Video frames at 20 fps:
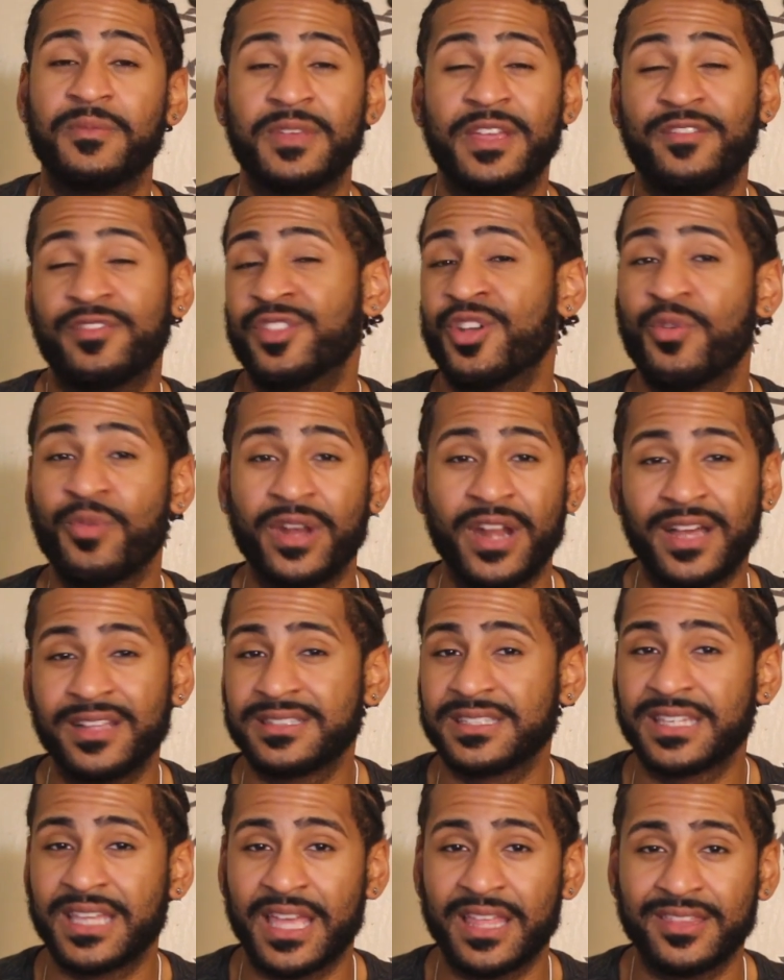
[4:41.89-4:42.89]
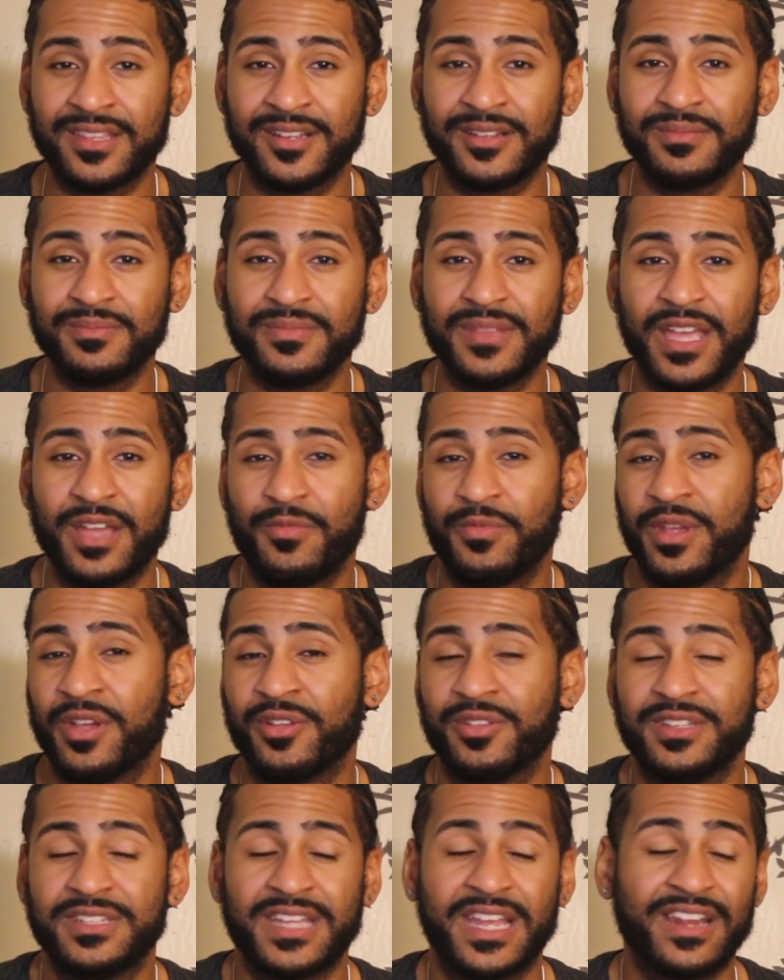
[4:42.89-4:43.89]
even though we're not together and we
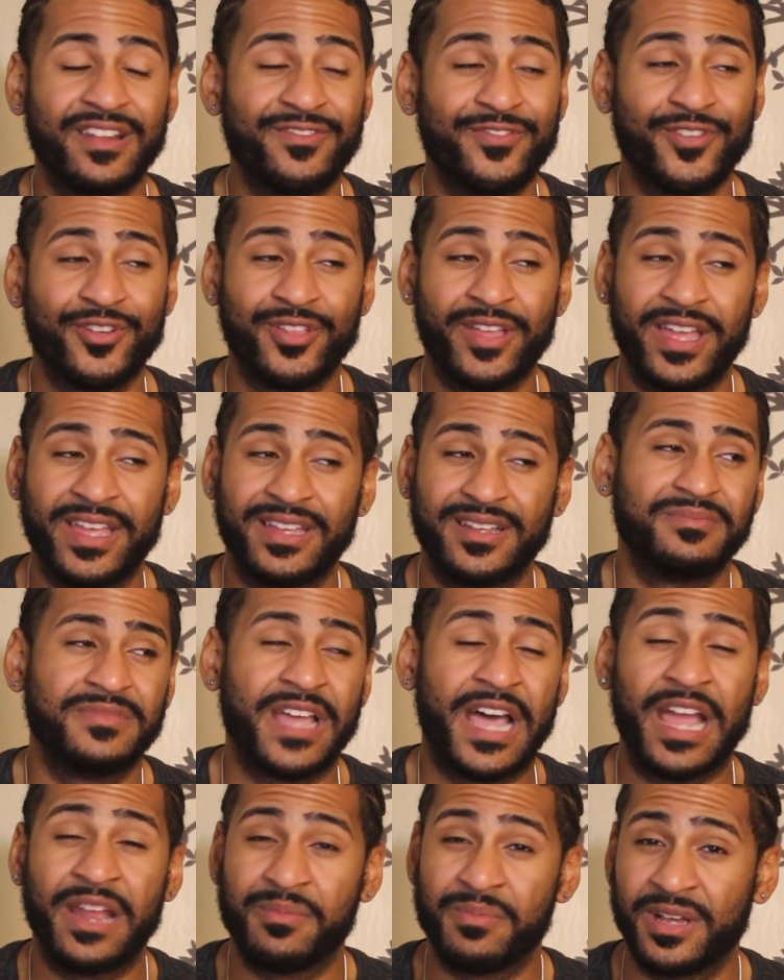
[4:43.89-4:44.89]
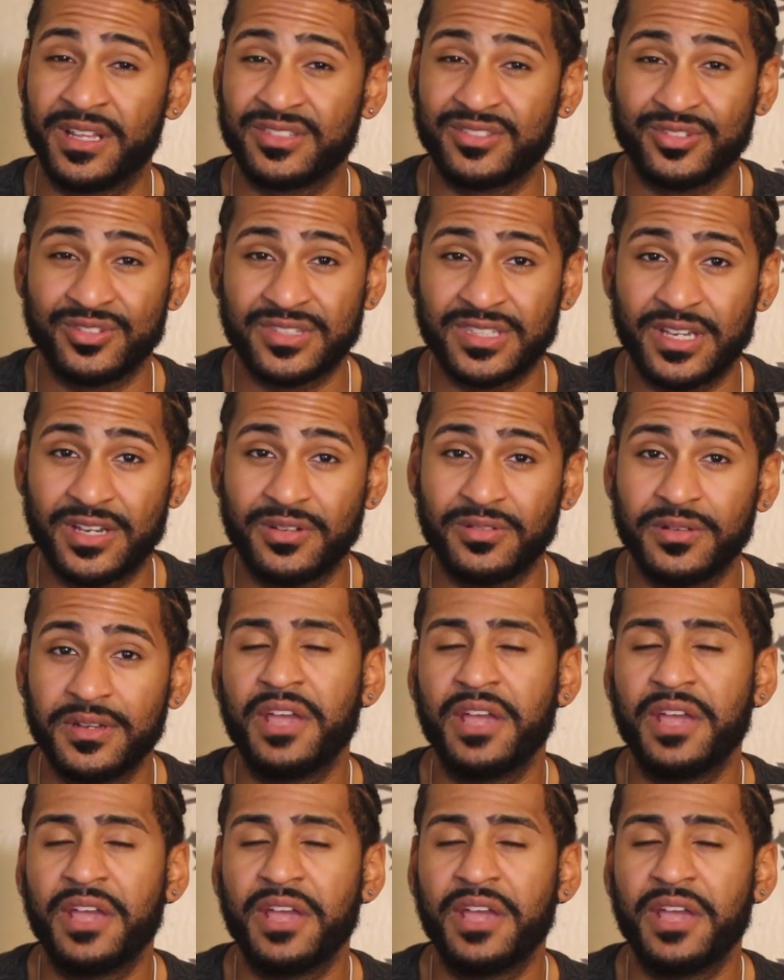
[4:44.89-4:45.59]
only dated for like 9 months or so,